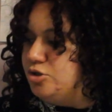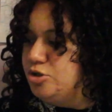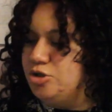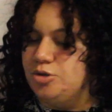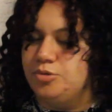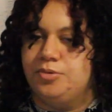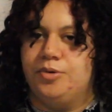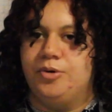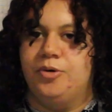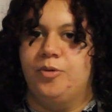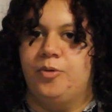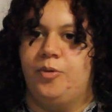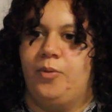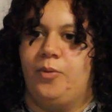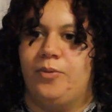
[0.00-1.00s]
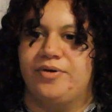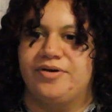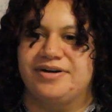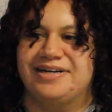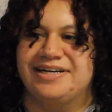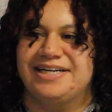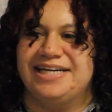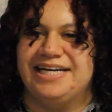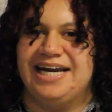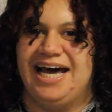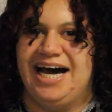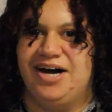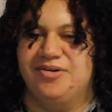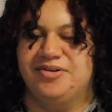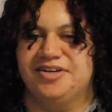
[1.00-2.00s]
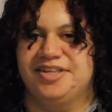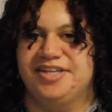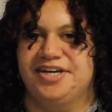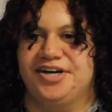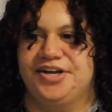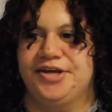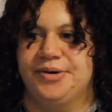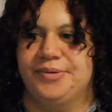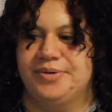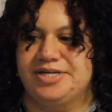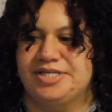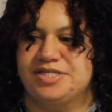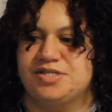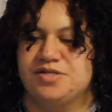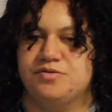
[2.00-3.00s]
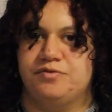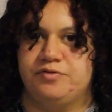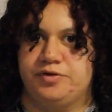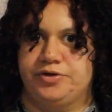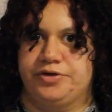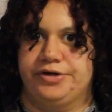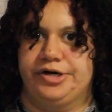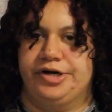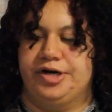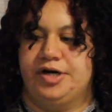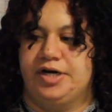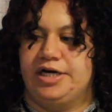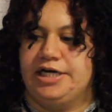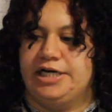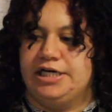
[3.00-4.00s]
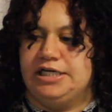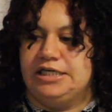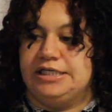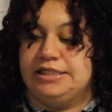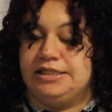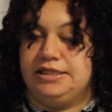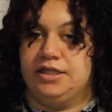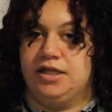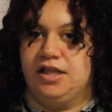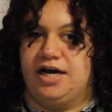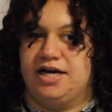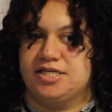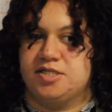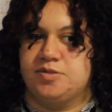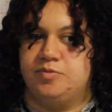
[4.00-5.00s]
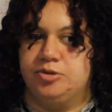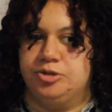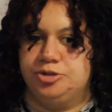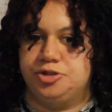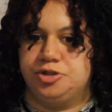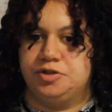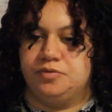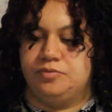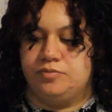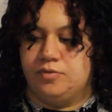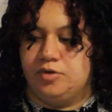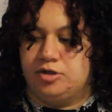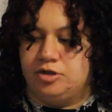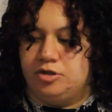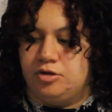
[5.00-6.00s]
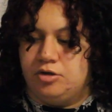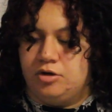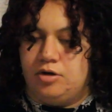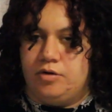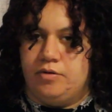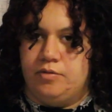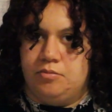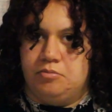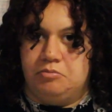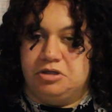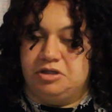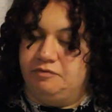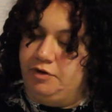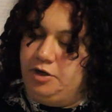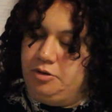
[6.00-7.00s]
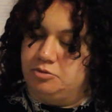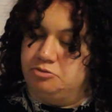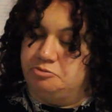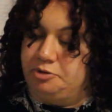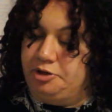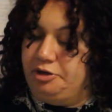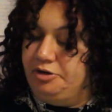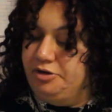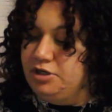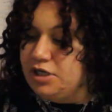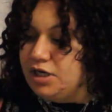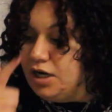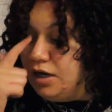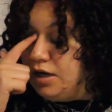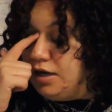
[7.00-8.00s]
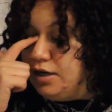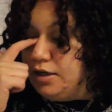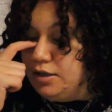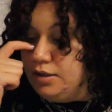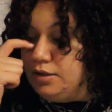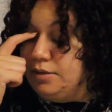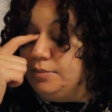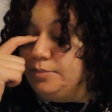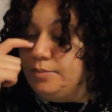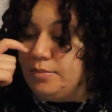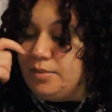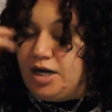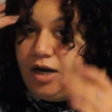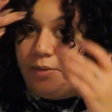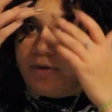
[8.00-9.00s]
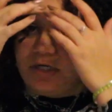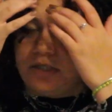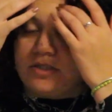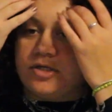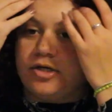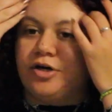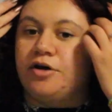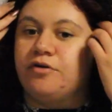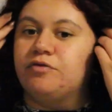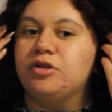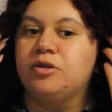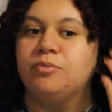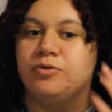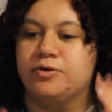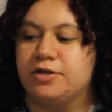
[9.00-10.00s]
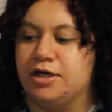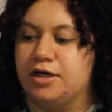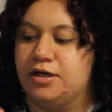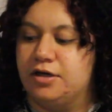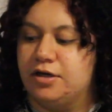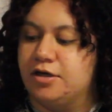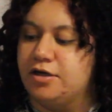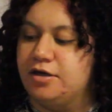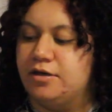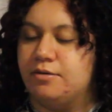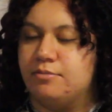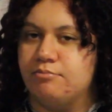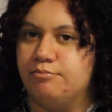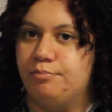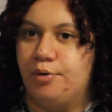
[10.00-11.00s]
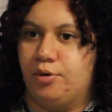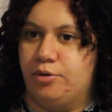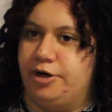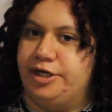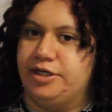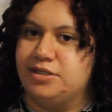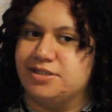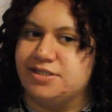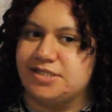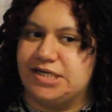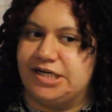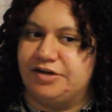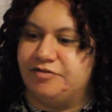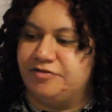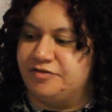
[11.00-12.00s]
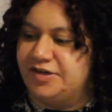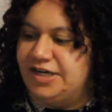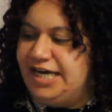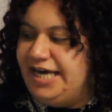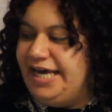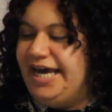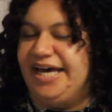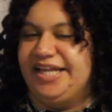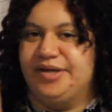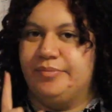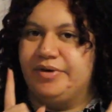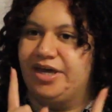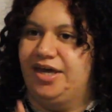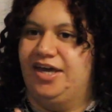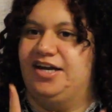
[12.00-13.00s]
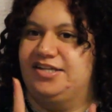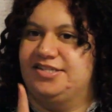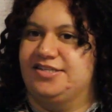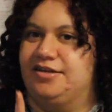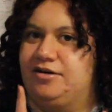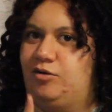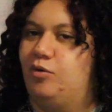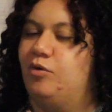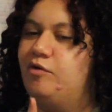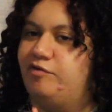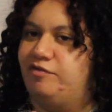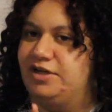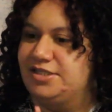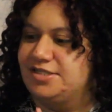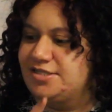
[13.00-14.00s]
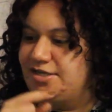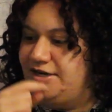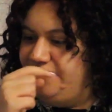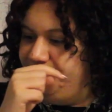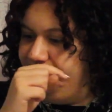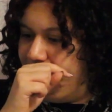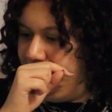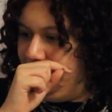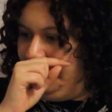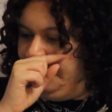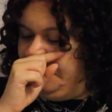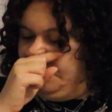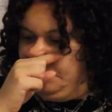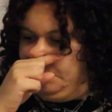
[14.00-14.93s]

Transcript: don't know how good the audio was for the last portion, but the video was pretty good. I'm gonna start off with the more like boring stuff, and then we can get into the cool fun stuff, right?